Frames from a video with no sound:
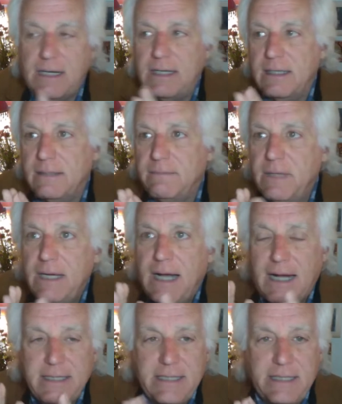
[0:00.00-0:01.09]
Uh,
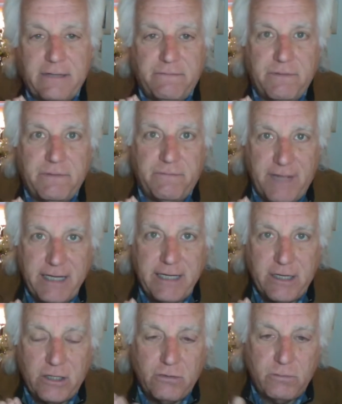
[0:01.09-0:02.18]
I did a
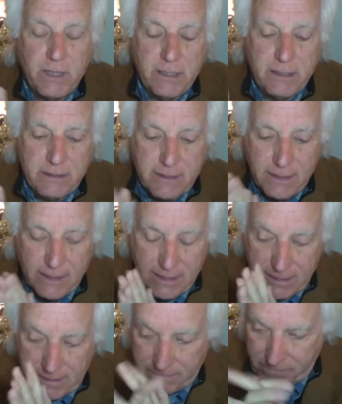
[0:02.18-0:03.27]
video with
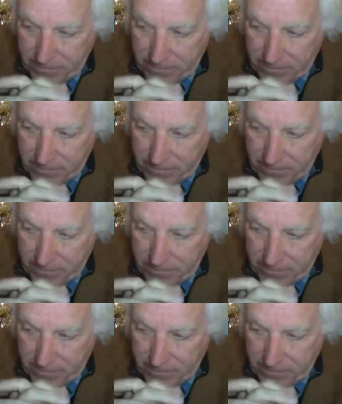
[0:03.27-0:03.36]
uh,